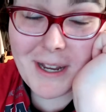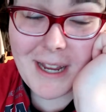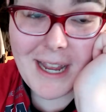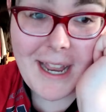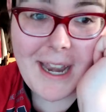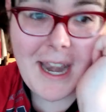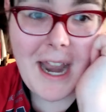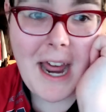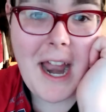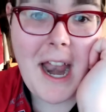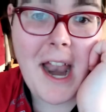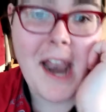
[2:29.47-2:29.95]

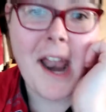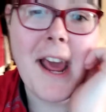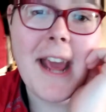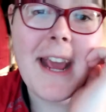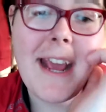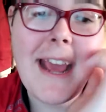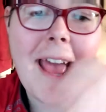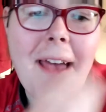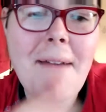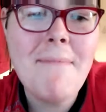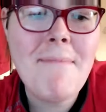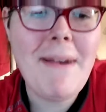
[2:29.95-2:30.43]
And I
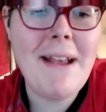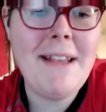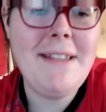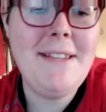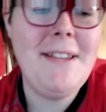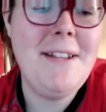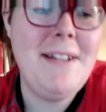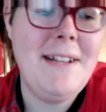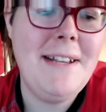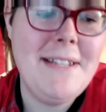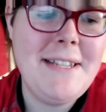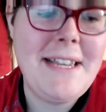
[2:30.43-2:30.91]
get
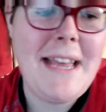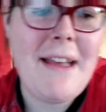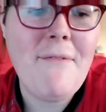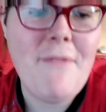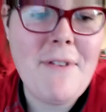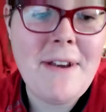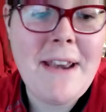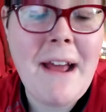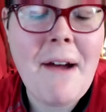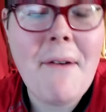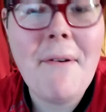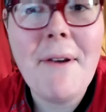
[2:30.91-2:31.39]
messages
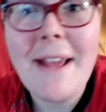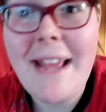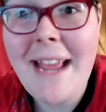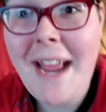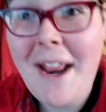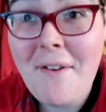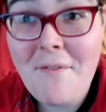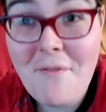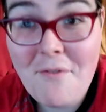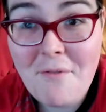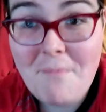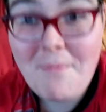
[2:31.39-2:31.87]
every now and
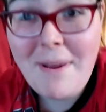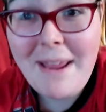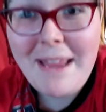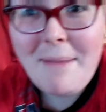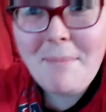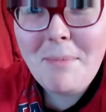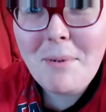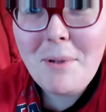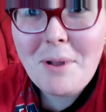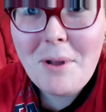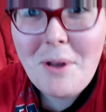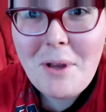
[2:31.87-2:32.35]
again from
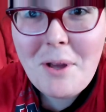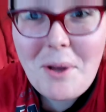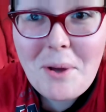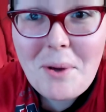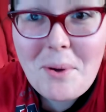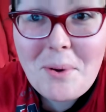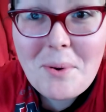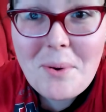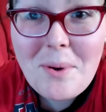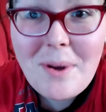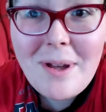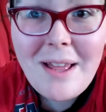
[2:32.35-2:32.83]
people
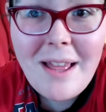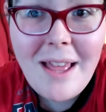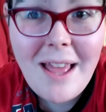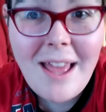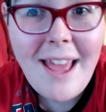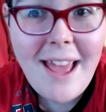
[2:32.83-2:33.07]
who